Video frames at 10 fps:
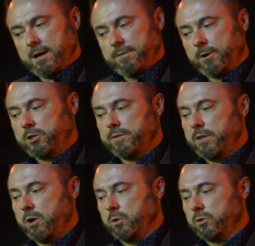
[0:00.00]
First of
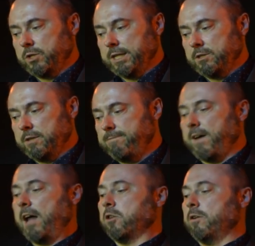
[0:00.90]
those is the
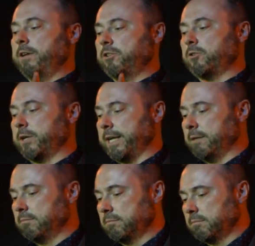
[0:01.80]
father of history
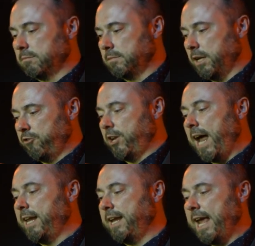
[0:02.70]
and
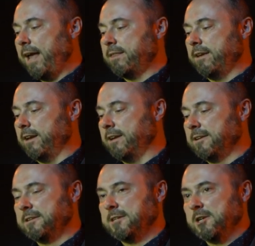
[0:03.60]
chatty Cathy,
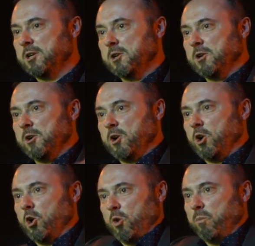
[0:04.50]

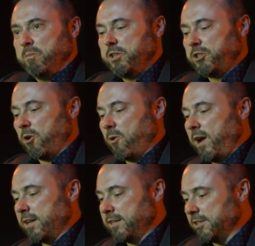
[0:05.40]
Mister
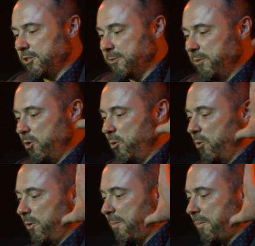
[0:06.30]
Herodotus, who